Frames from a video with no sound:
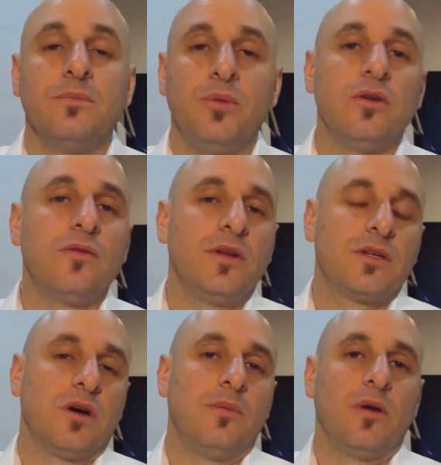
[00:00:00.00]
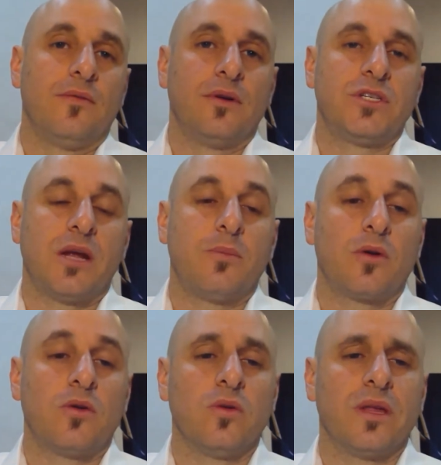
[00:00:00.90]
Beautiful example of a
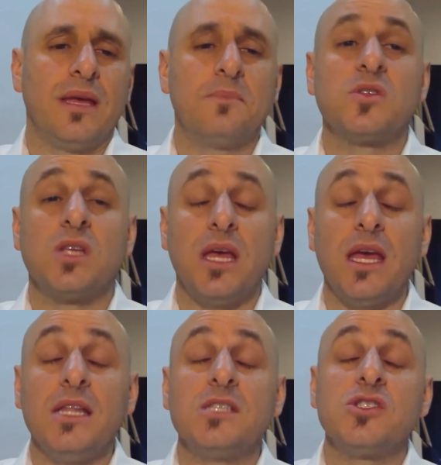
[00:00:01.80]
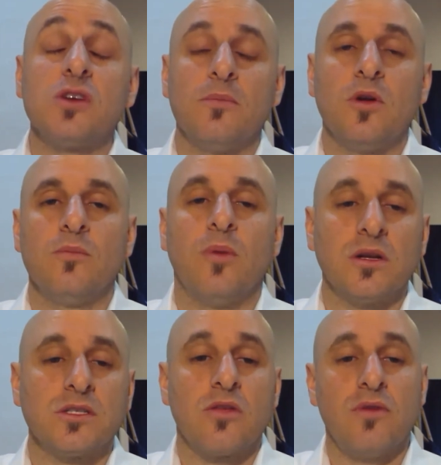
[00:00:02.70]
chatbot called the
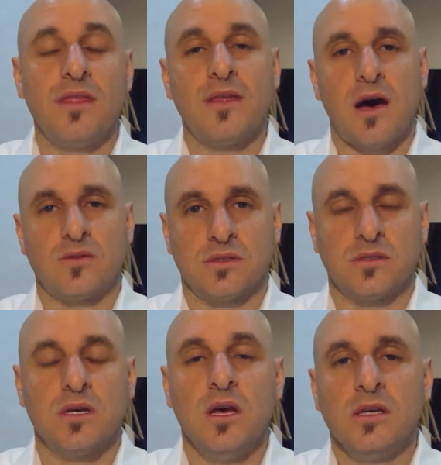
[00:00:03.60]
Insomnobot 3000.